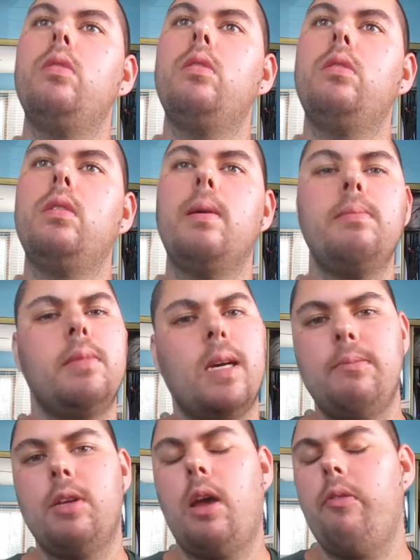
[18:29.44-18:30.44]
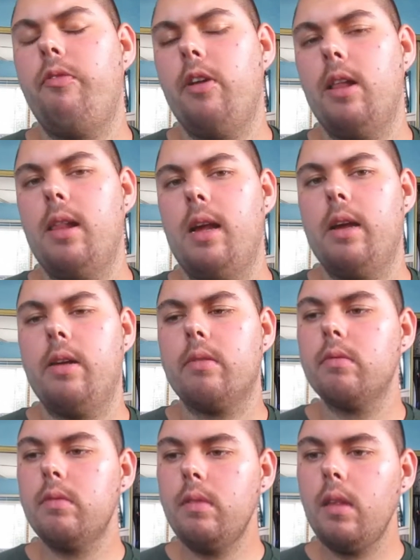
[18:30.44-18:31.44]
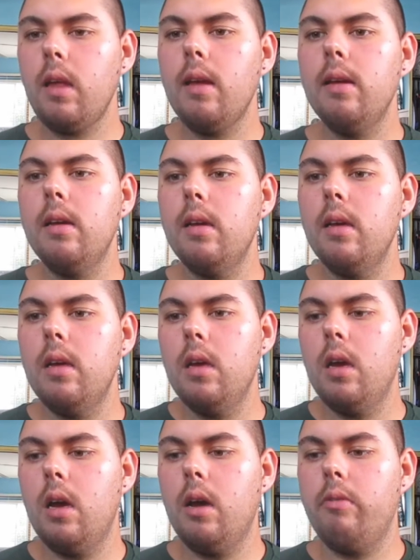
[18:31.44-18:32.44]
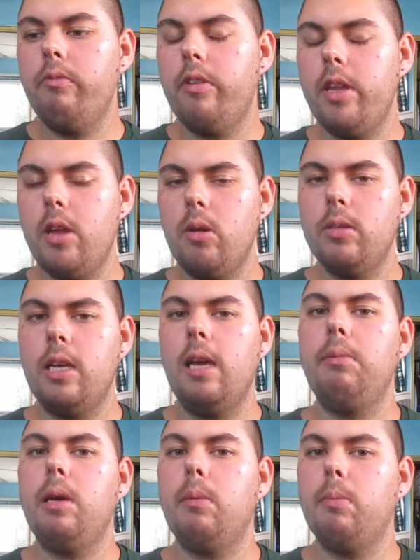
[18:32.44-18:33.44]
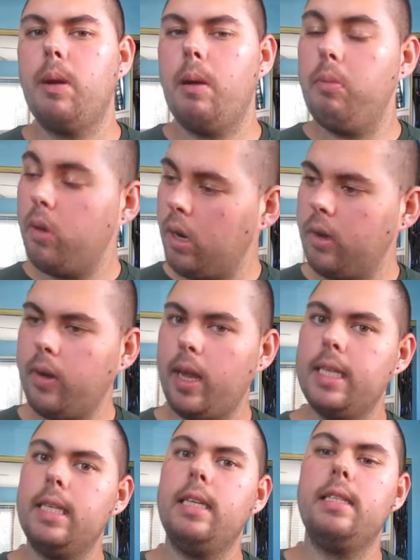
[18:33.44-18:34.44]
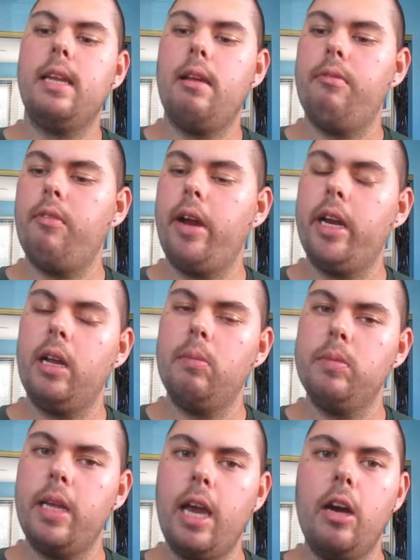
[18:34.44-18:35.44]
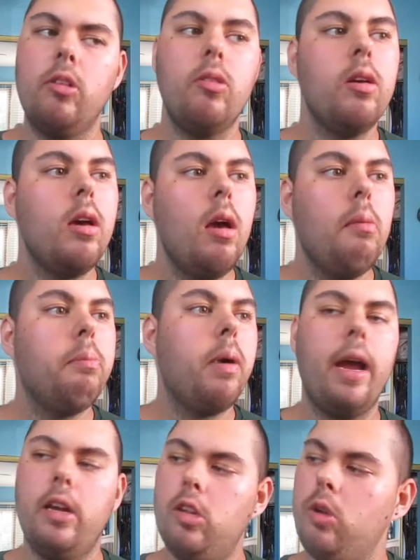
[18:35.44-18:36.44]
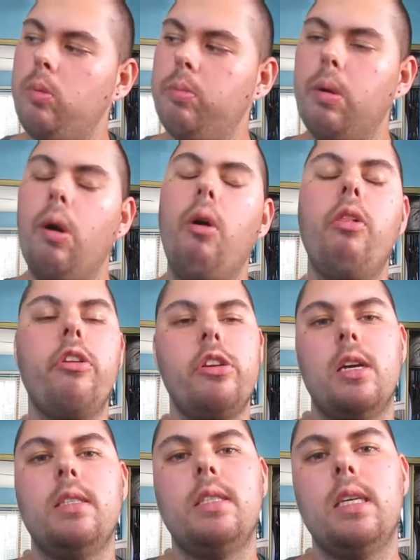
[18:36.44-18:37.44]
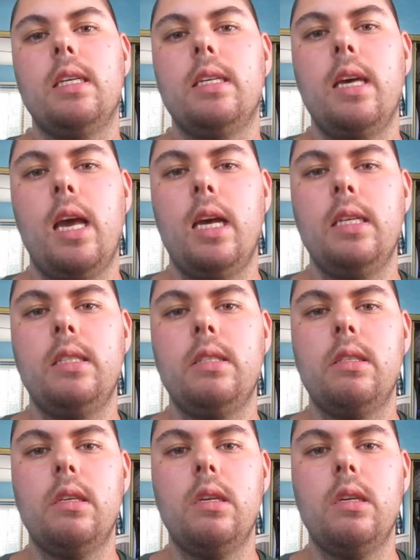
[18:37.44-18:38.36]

sometimes I feel like videotaping my progress instead of writing them down, but I do both just in case.